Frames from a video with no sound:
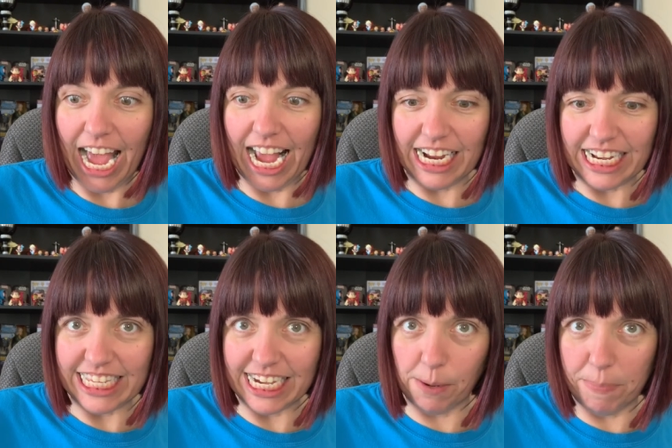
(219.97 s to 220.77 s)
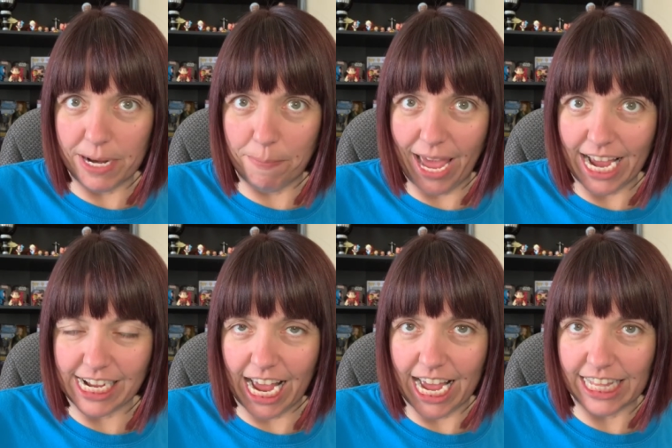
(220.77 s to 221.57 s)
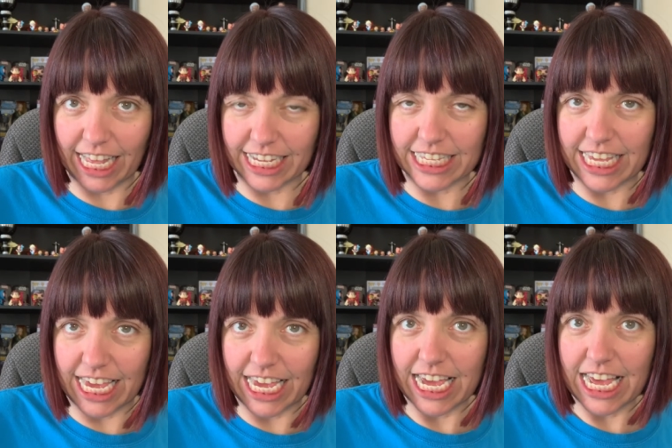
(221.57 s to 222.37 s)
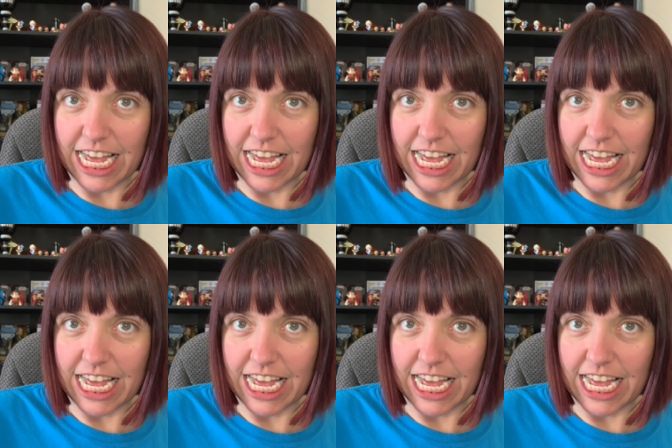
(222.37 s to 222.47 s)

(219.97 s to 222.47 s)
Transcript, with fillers: Hey, is he gonna be the bad guy? Like, is he